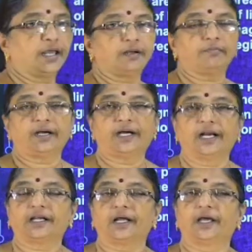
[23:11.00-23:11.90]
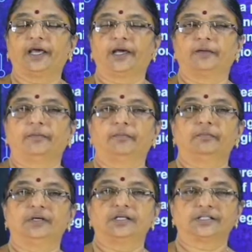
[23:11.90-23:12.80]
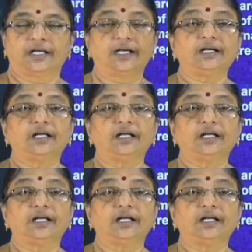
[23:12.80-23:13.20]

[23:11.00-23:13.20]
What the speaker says: n by delta A, means that